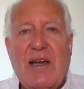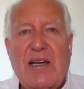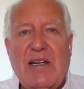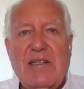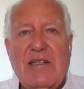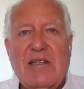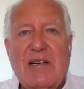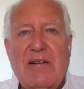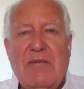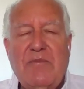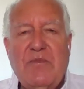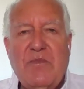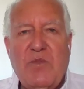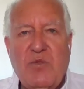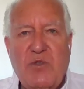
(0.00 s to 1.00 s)
and
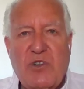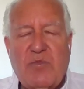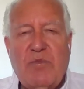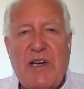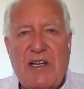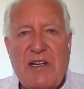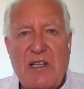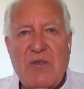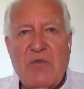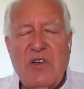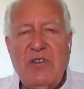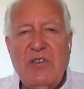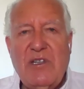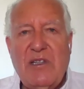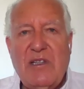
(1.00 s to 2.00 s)
um, was badly
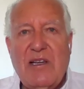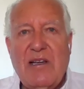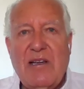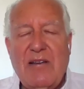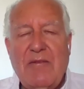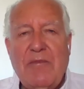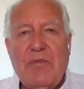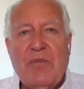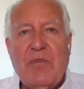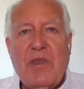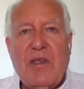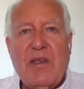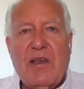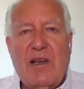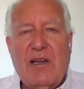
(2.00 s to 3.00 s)
wounded there
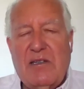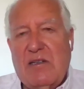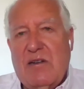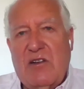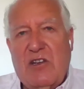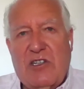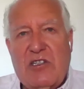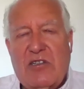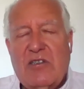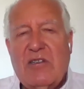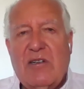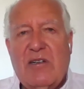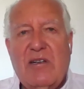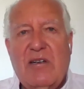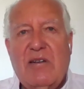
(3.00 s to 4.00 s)
and lost
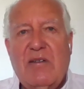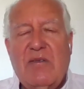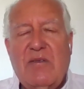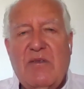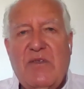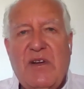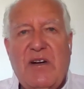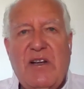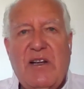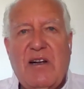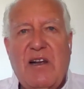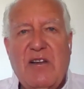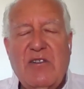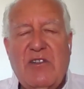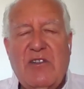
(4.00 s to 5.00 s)
uh, very
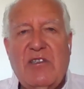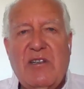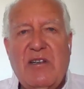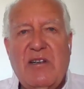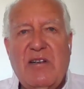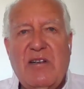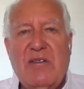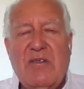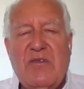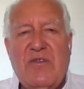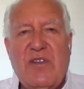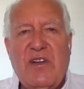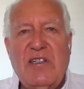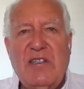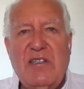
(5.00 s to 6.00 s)
close uh,
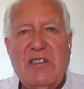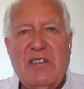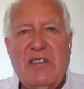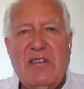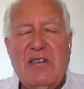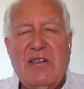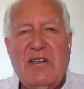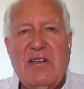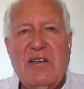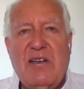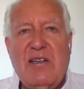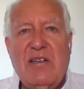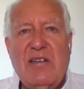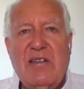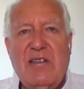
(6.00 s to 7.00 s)
friends uh,
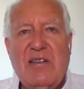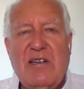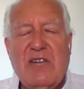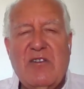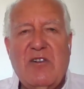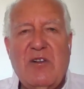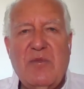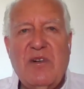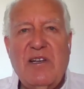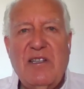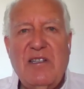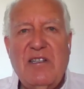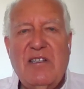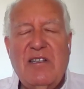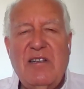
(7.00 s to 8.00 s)
and, and
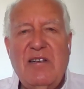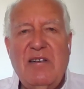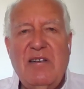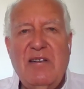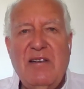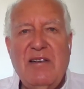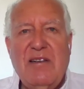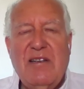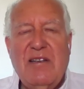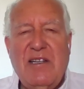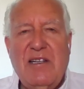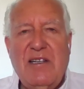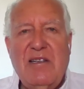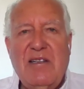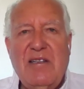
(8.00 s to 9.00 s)
comrades in,
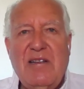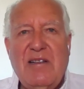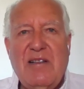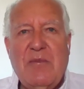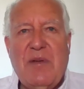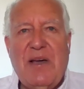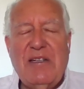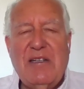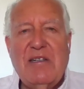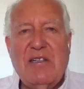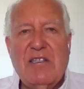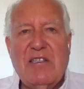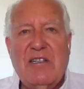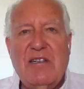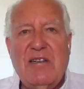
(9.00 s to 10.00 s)
in the
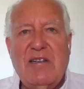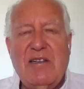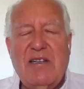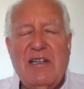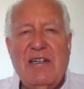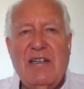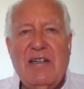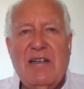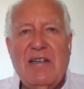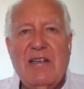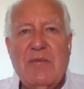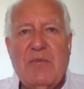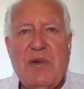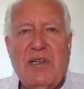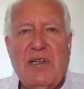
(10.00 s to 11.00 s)
battles in, in
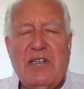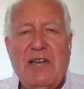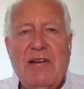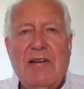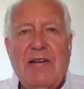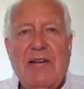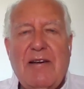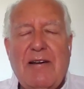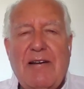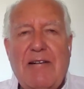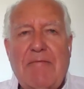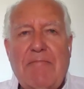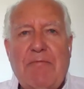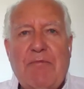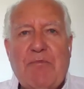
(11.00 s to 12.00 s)
Italy. But
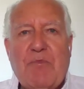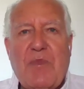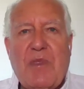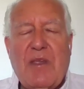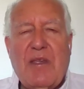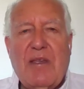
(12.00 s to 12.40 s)
um,